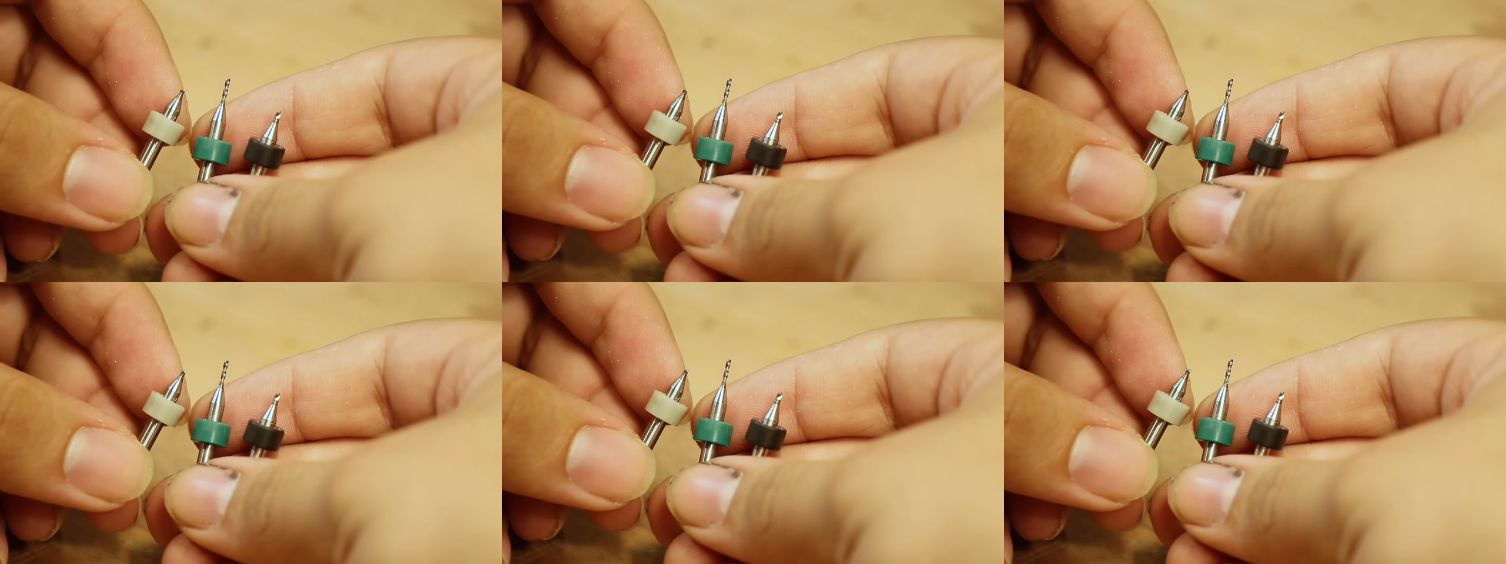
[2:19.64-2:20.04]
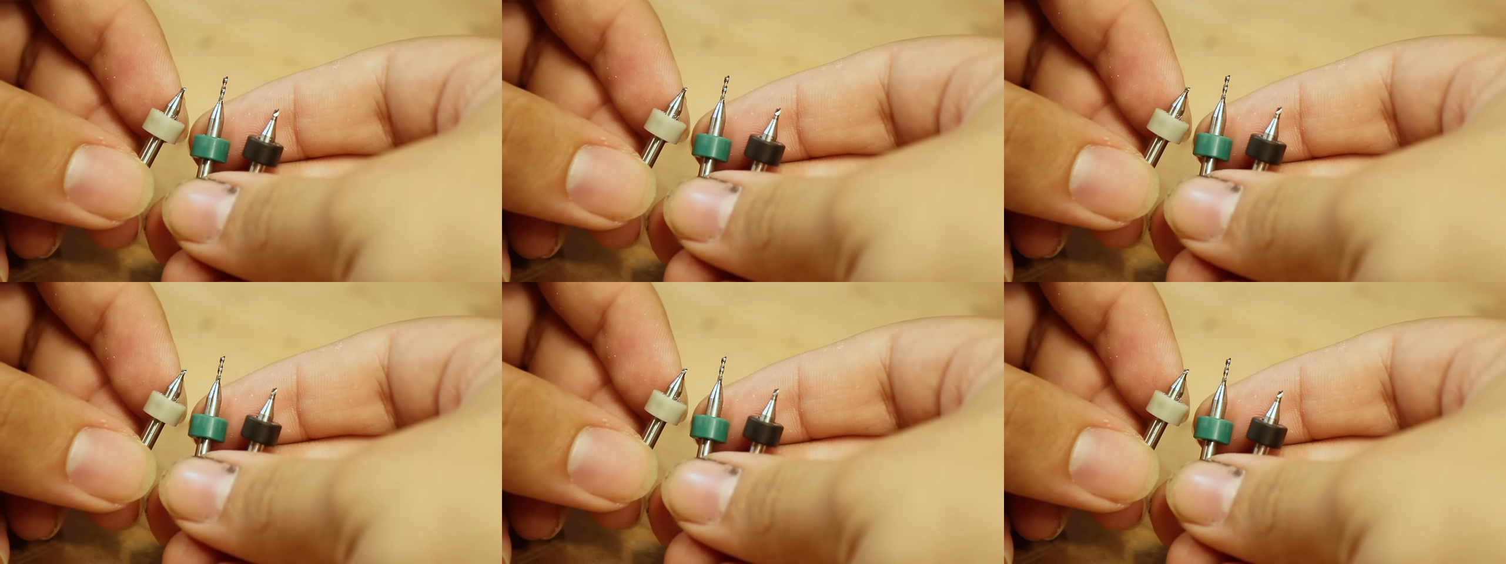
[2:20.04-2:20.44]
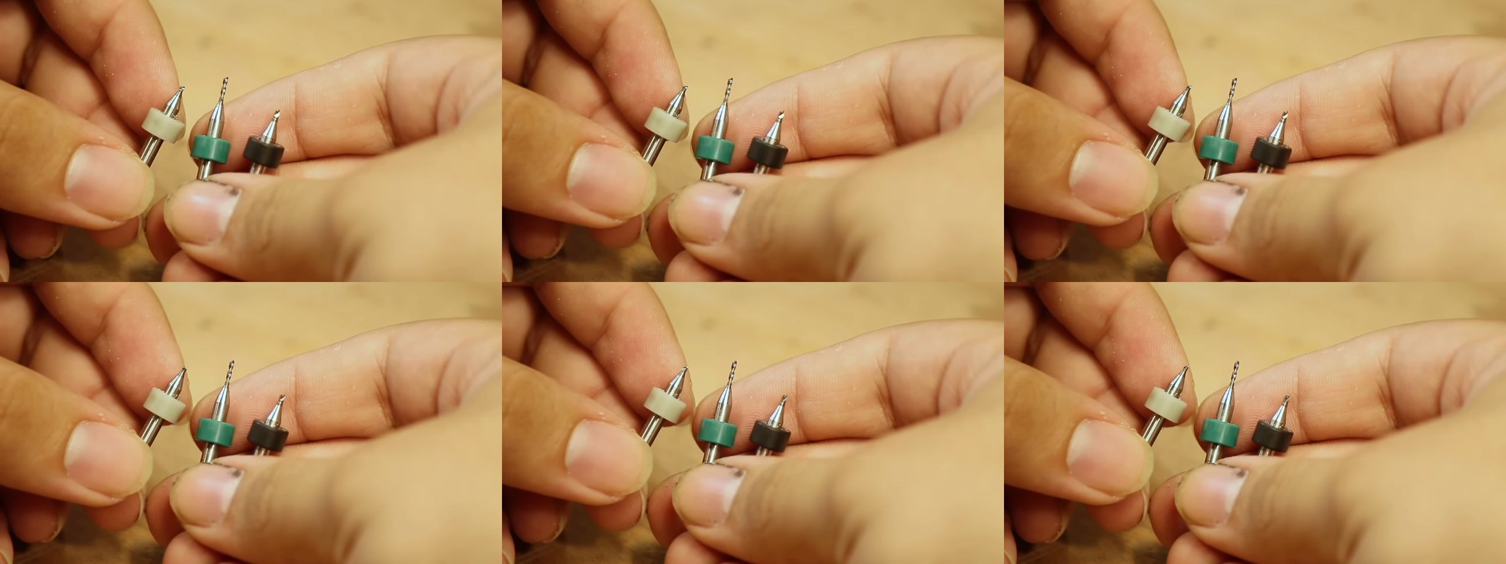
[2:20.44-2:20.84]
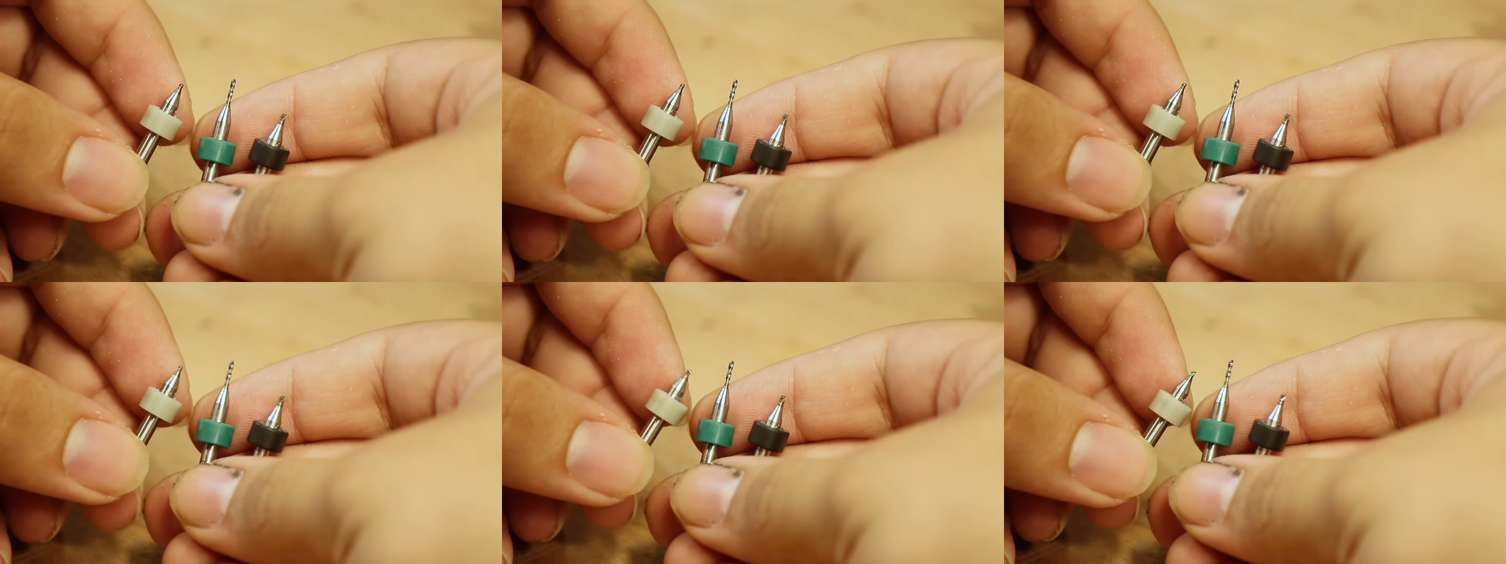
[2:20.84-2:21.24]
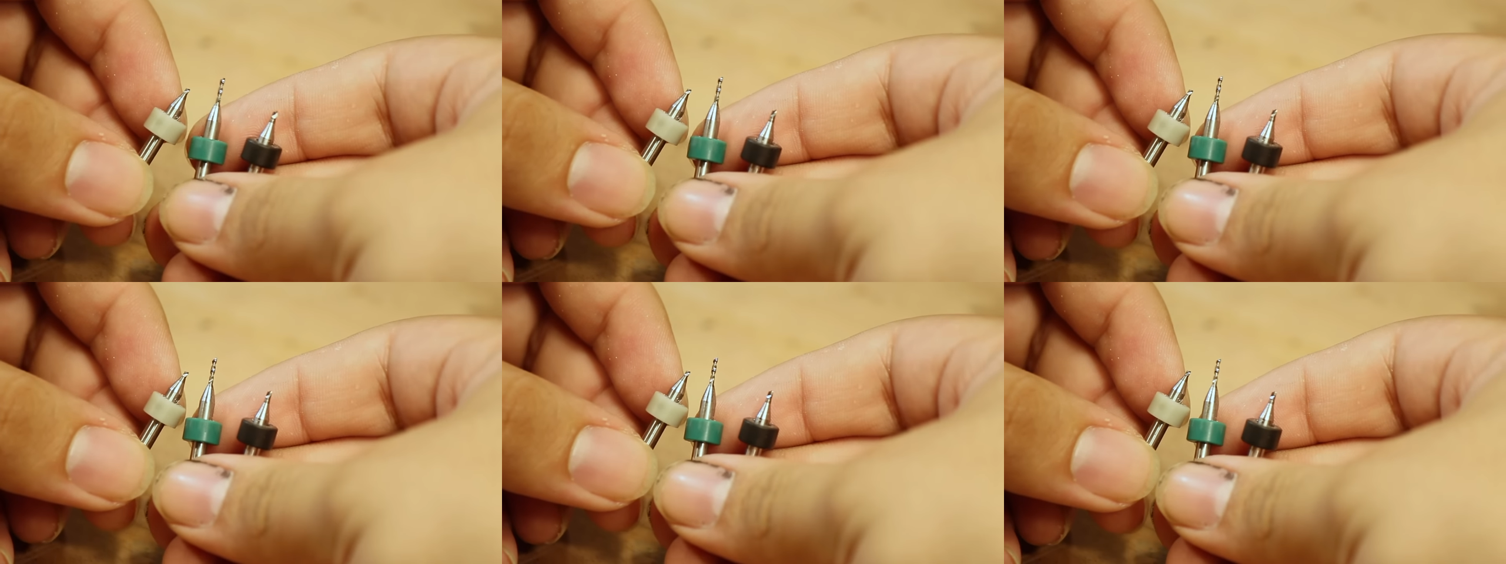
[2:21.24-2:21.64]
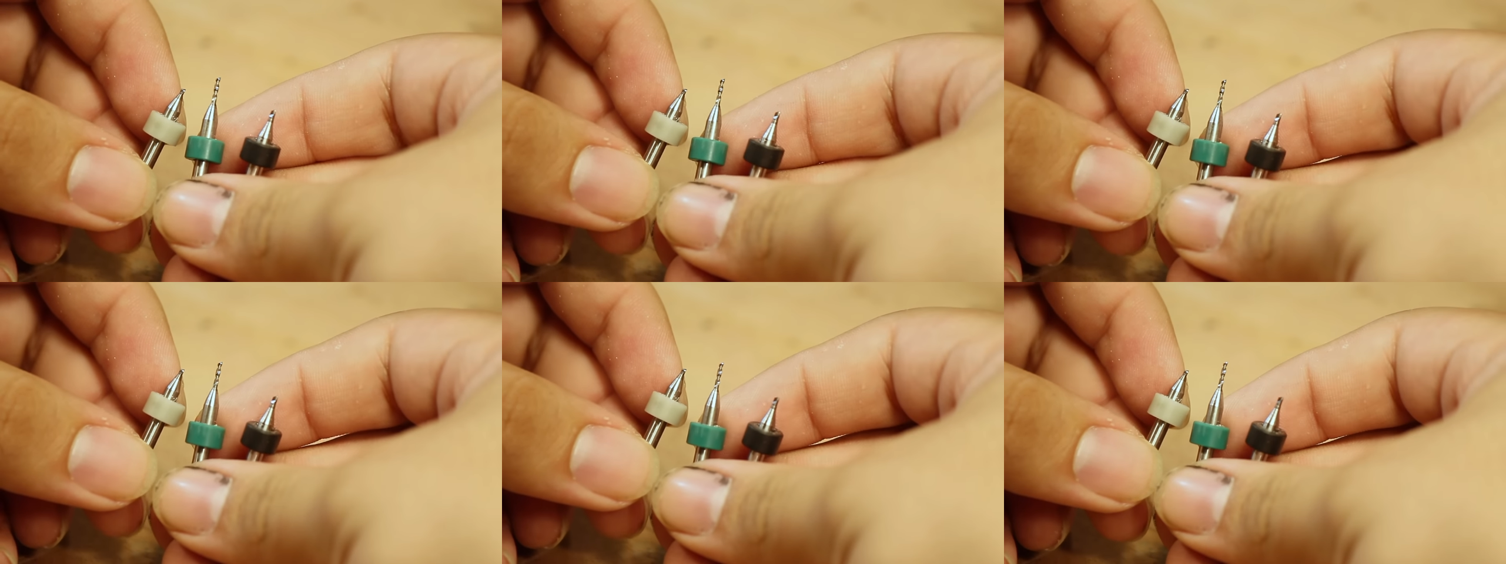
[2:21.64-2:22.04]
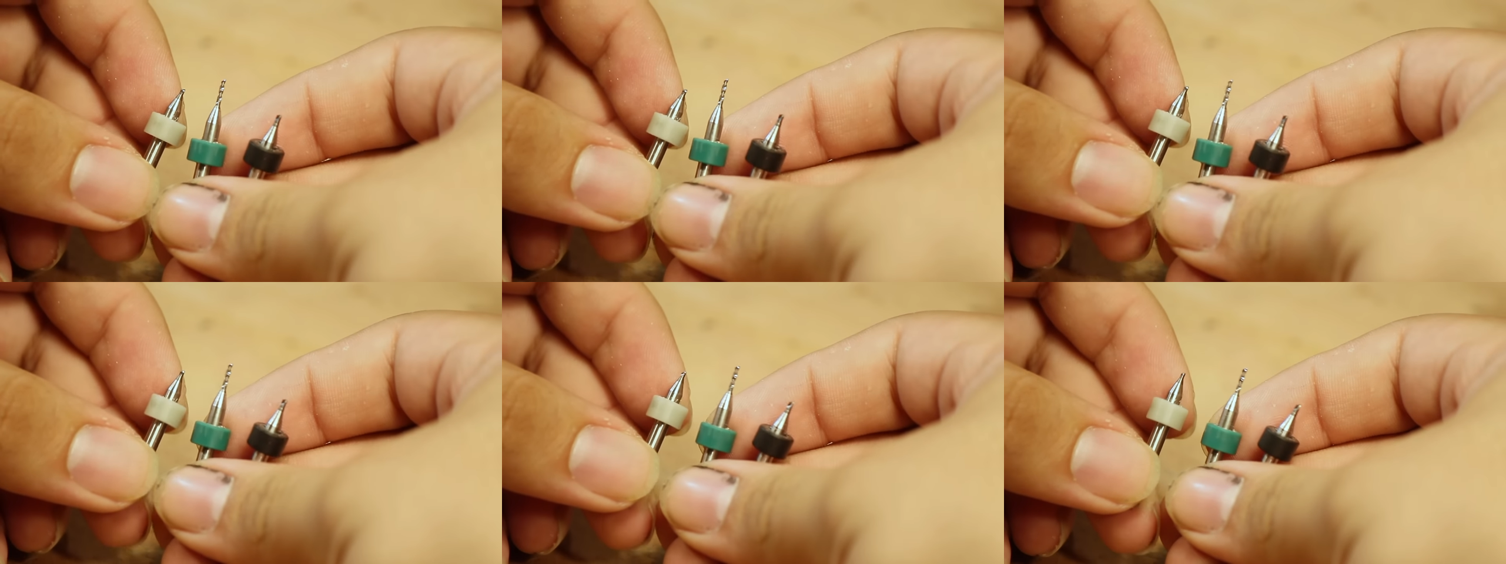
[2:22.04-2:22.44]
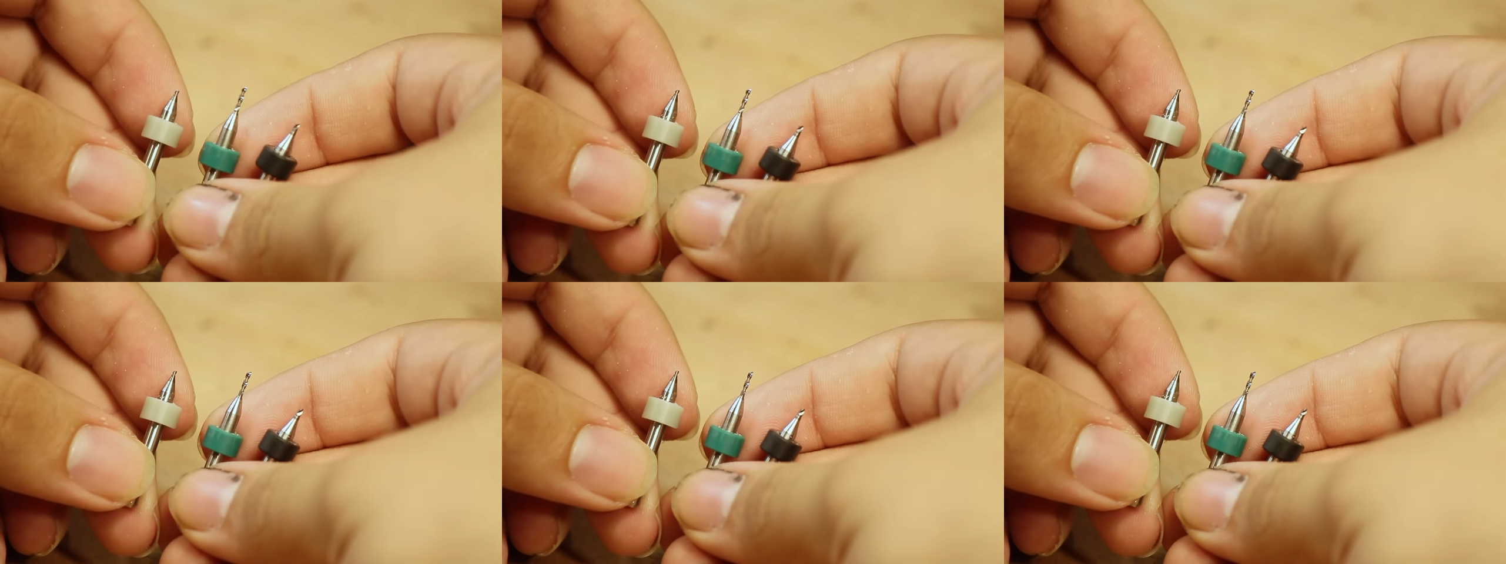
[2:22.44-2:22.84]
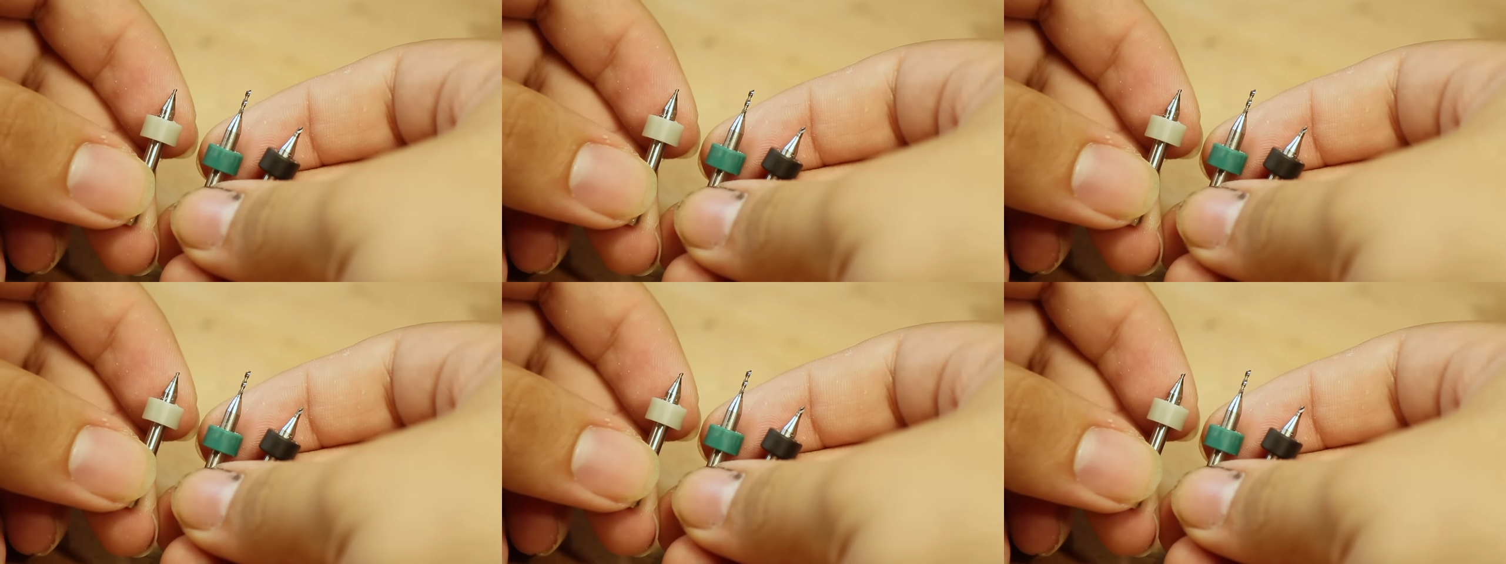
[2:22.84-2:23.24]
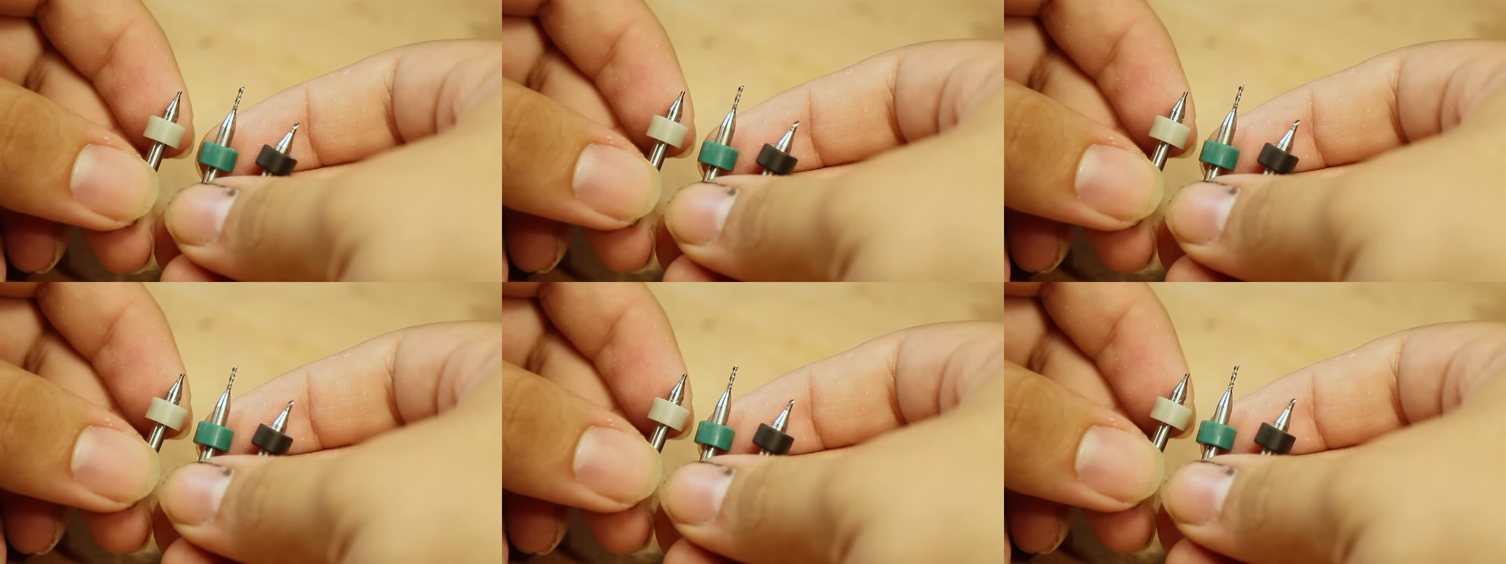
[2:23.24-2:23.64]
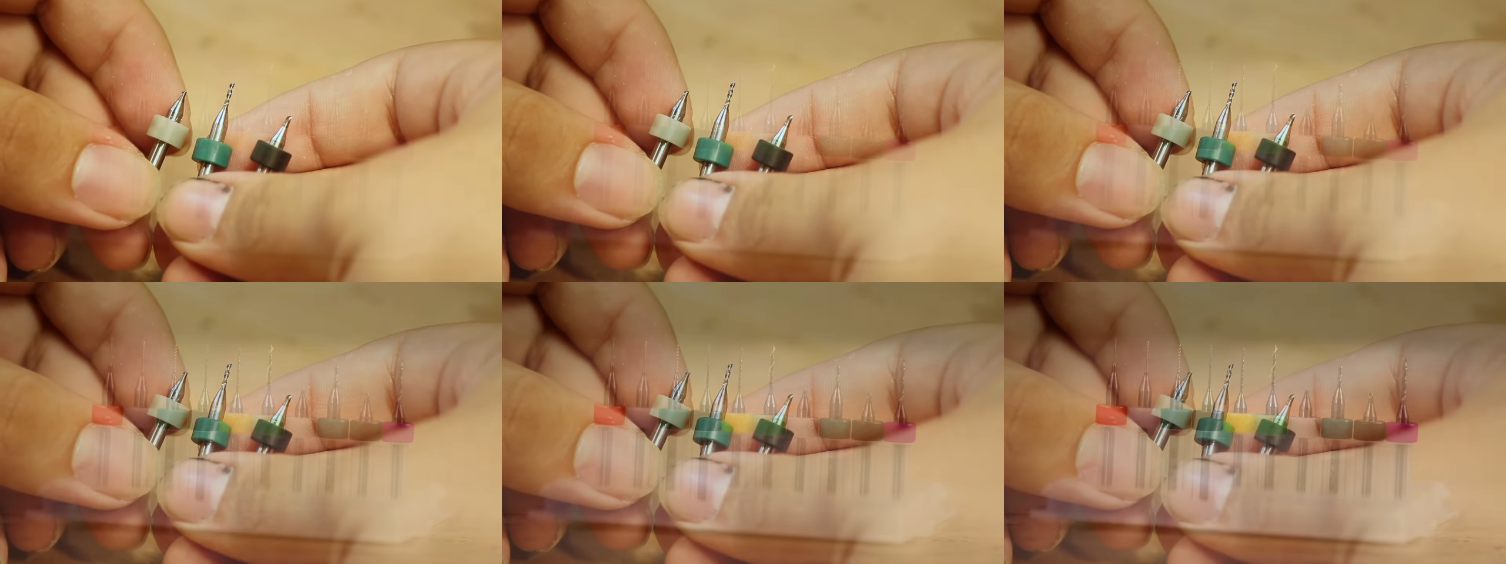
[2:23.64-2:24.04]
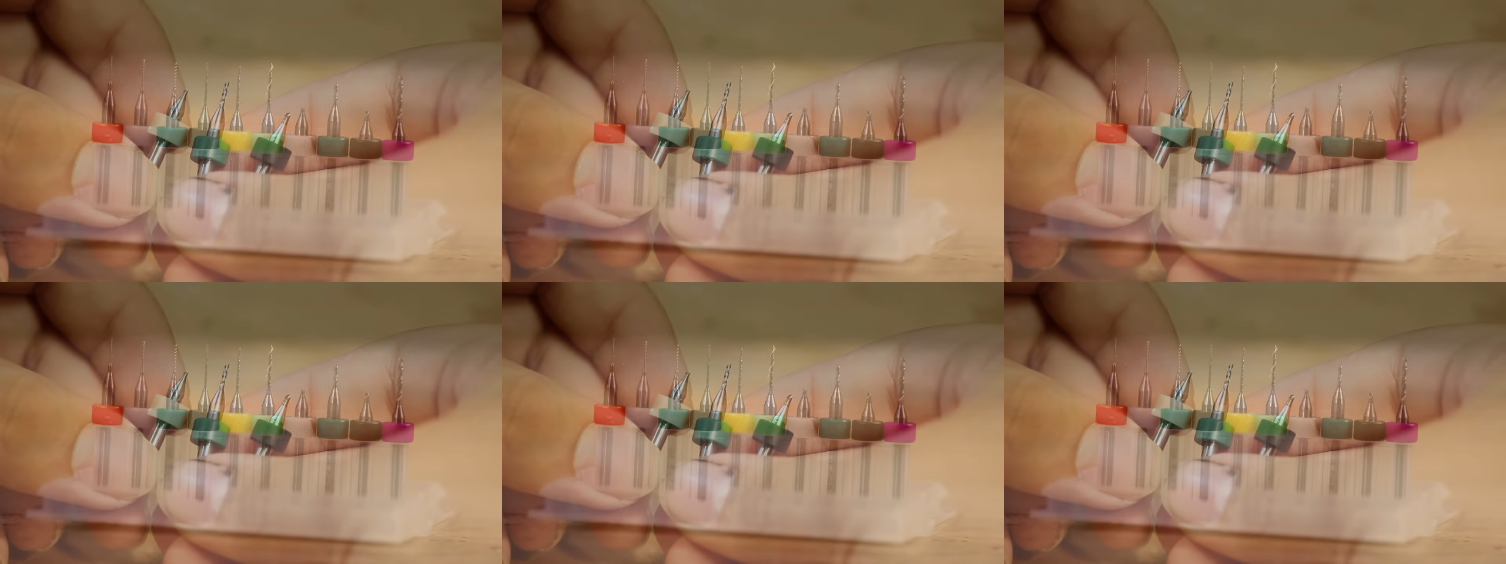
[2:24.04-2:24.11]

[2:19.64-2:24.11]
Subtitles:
(no speaker visible)